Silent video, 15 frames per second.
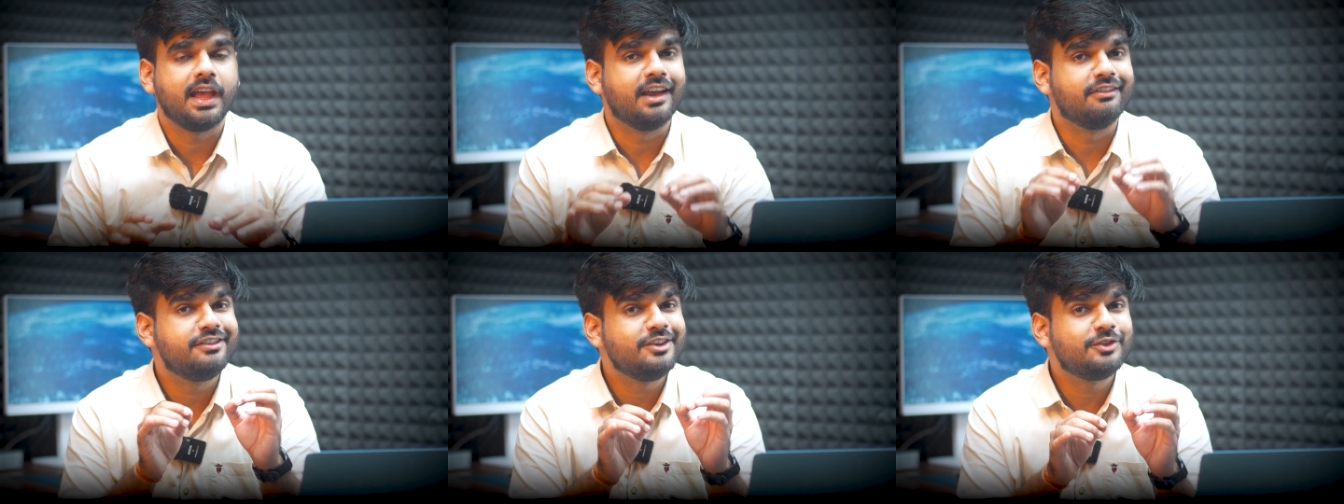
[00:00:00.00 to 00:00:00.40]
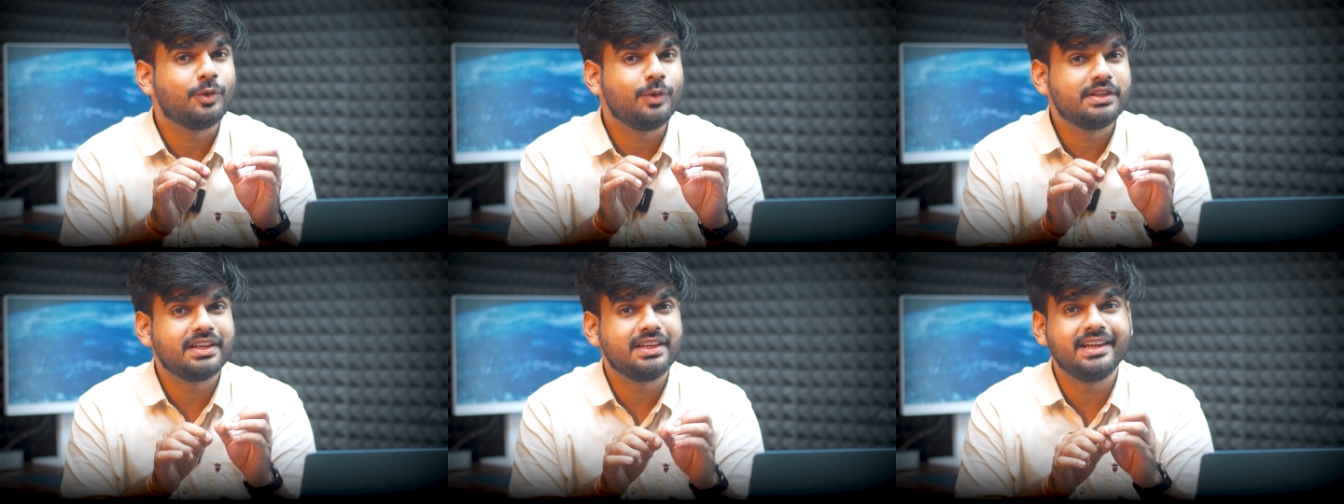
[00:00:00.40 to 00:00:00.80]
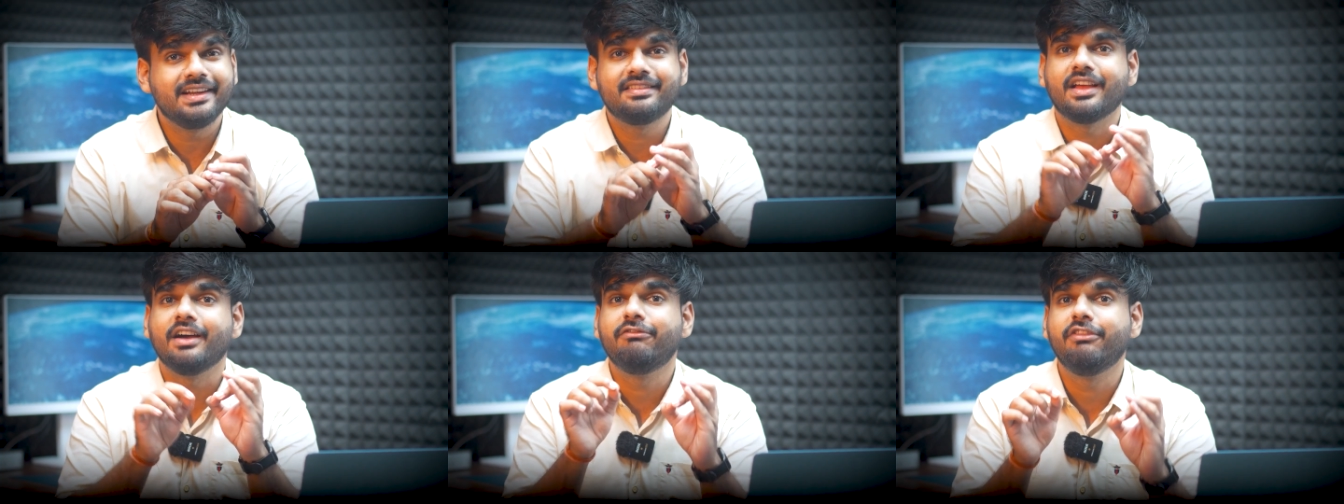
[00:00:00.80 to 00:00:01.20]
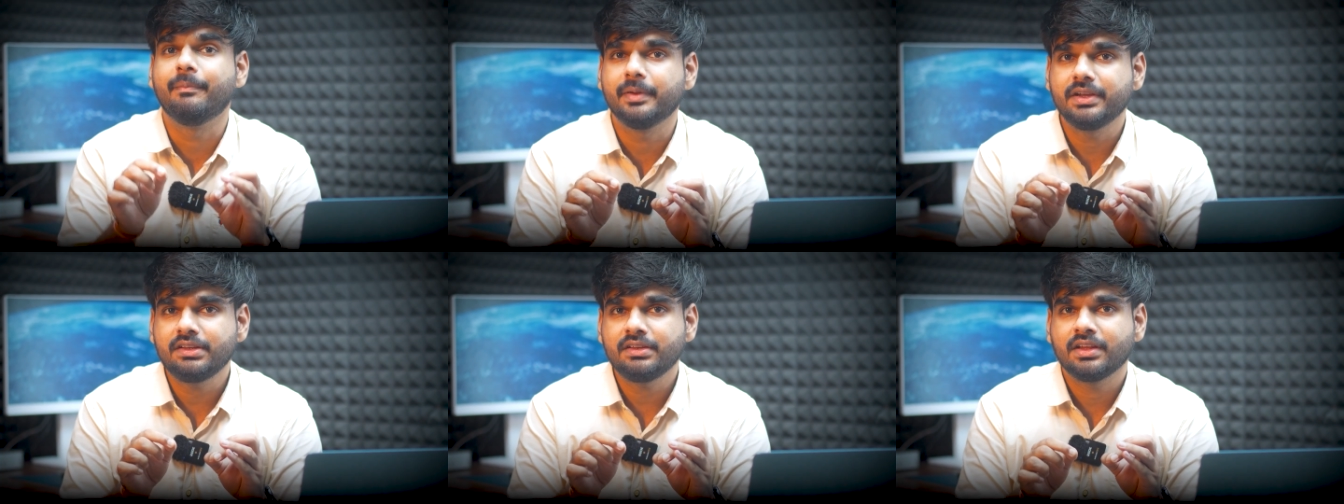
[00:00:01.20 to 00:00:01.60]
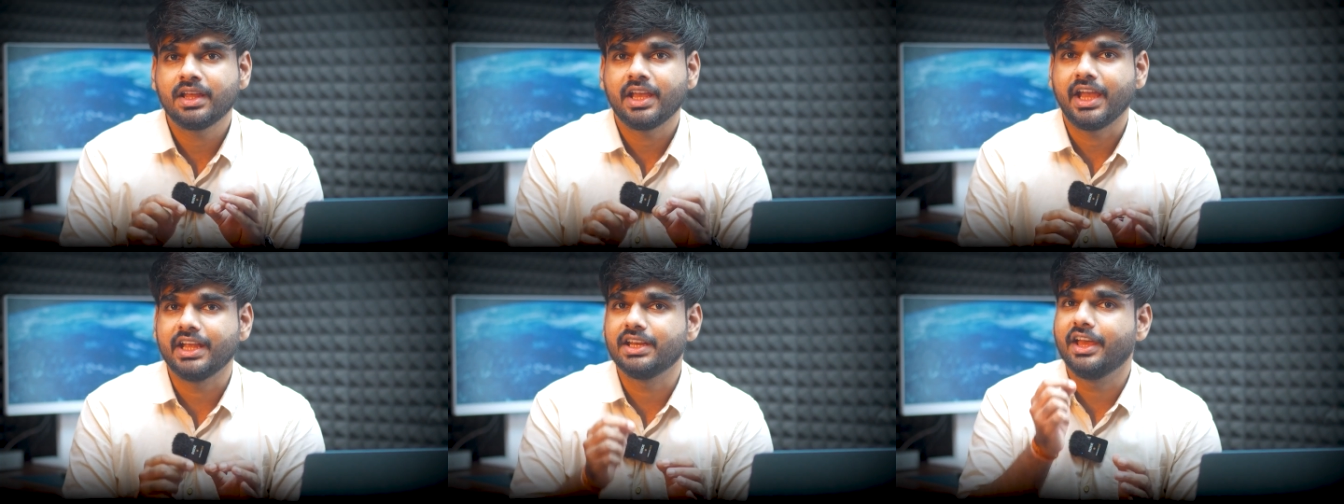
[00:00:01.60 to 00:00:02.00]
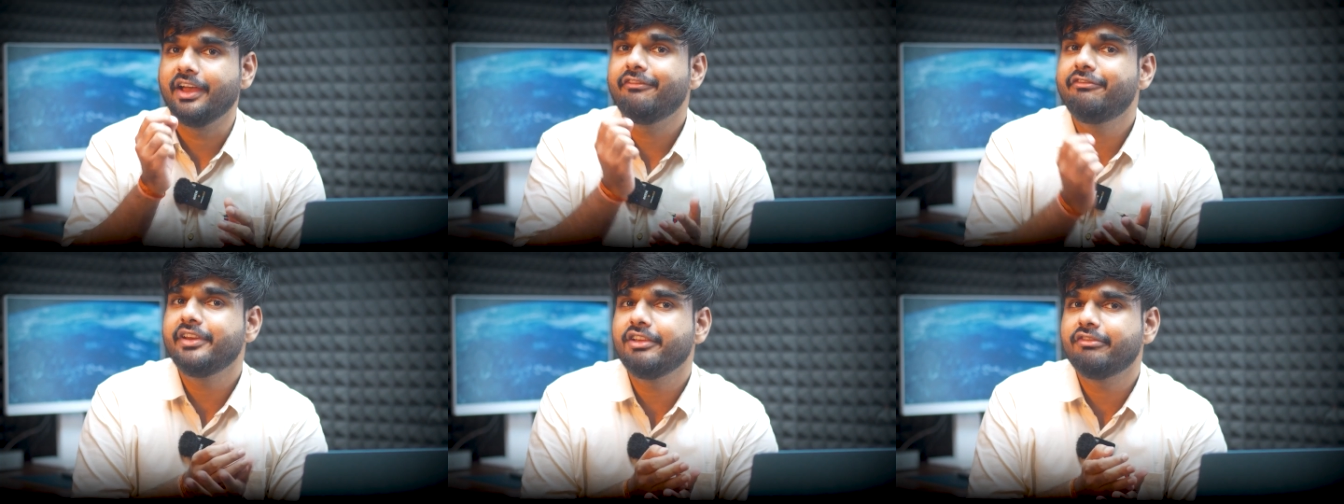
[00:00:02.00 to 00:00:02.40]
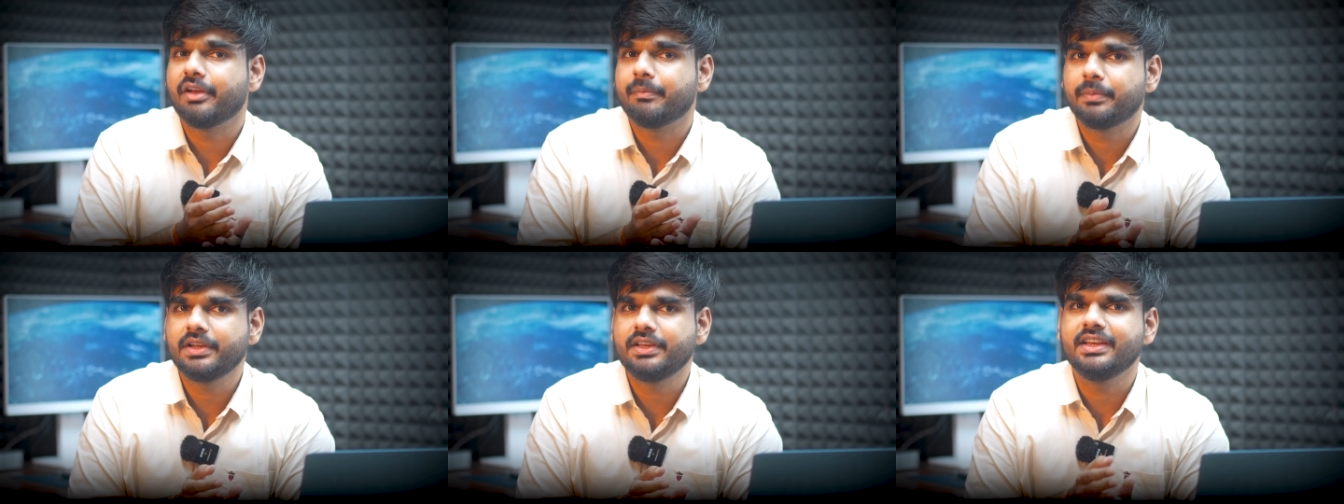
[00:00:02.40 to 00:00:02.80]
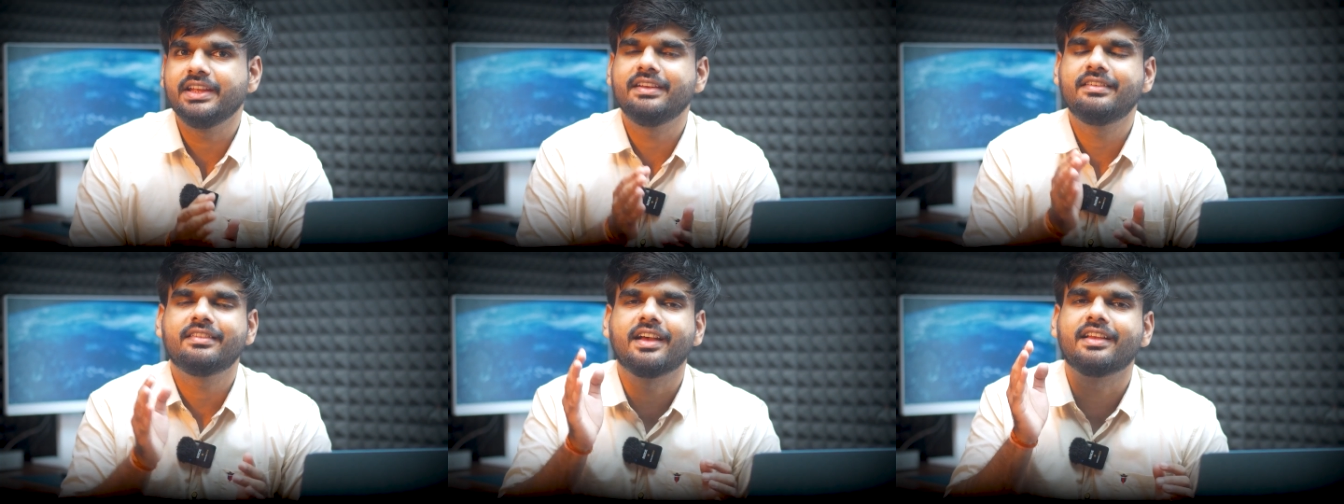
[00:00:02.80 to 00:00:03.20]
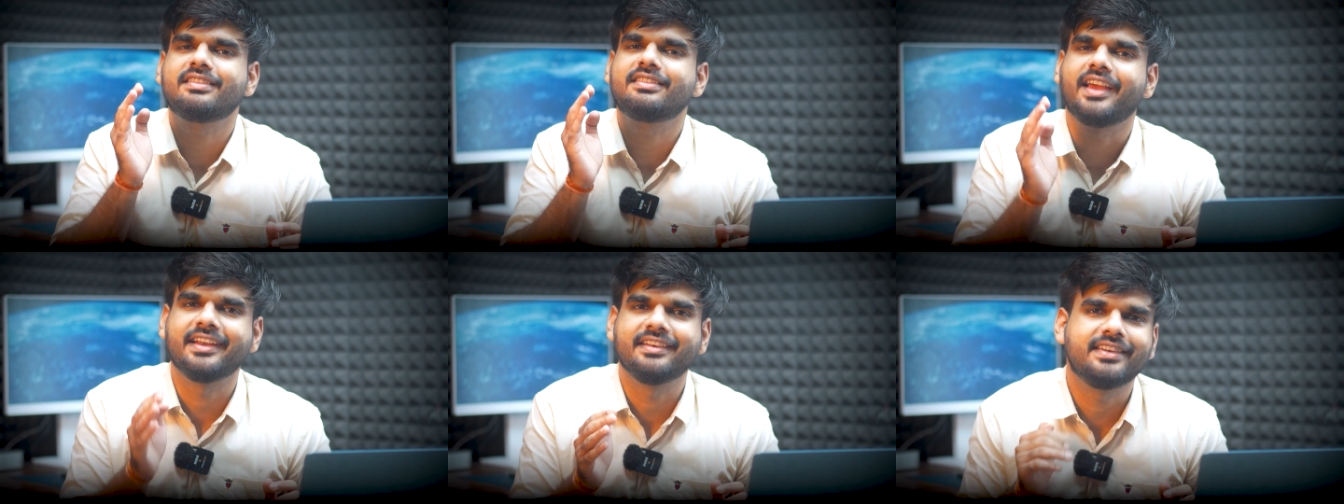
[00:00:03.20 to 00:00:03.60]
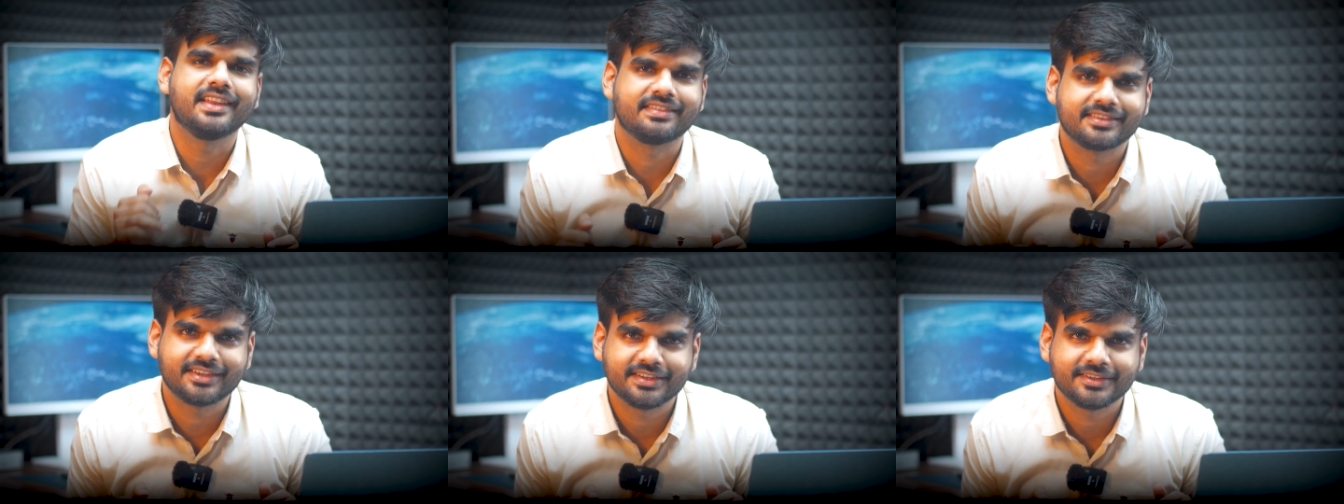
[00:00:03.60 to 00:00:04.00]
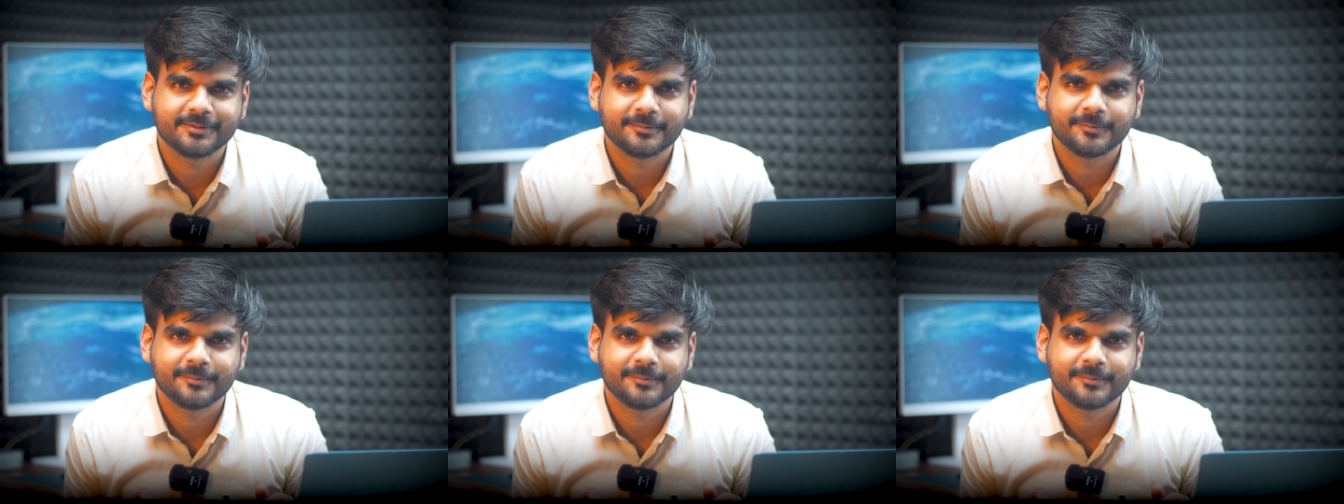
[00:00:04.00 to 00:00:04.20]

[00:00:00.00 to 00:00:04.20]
Every soldier needs a weapon, and every weapon needs a scientist.